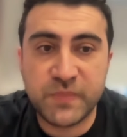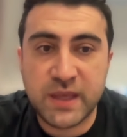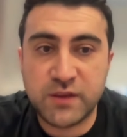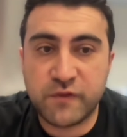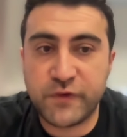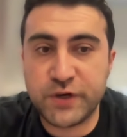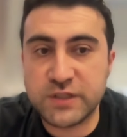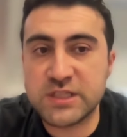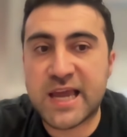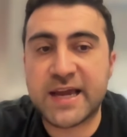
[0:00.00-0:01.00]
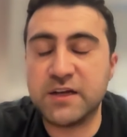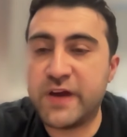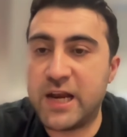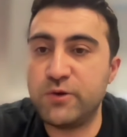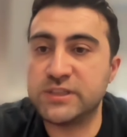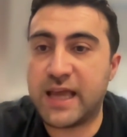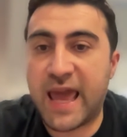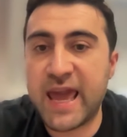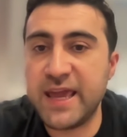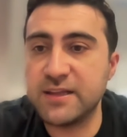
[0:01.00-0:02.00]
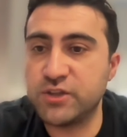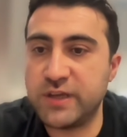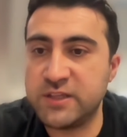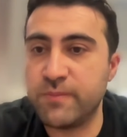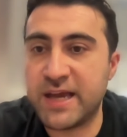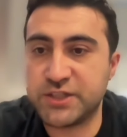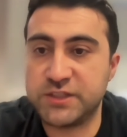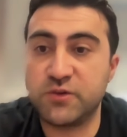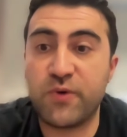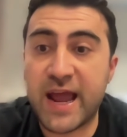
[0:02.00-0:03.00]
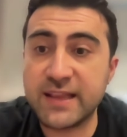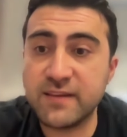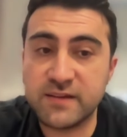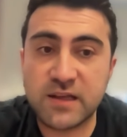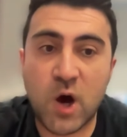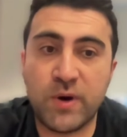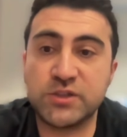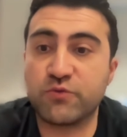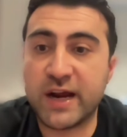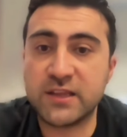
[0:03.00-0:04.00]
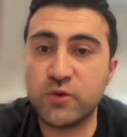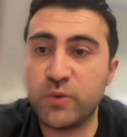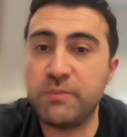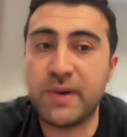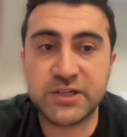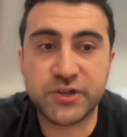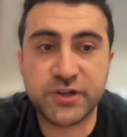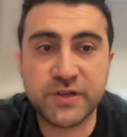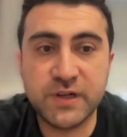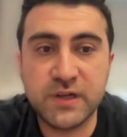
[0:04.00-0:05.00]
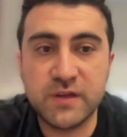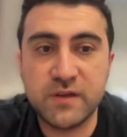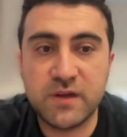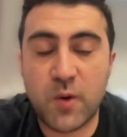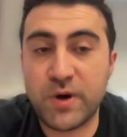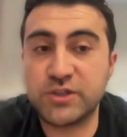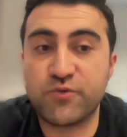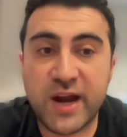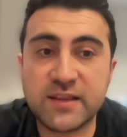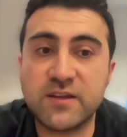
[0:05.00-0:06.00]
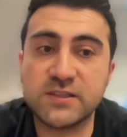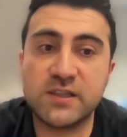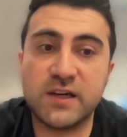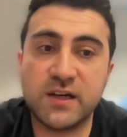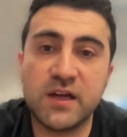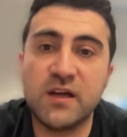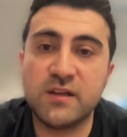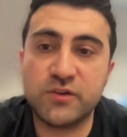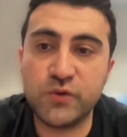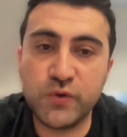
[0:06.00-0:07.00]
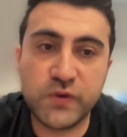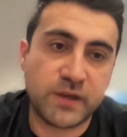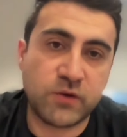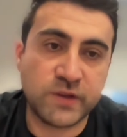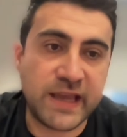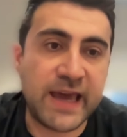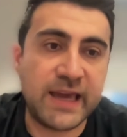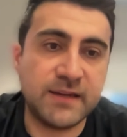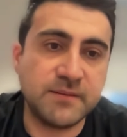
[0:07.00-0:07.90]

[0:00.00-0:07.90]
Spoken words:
The second value is the A. It measures the red. How much red do we measure? How much red does the tooth contain?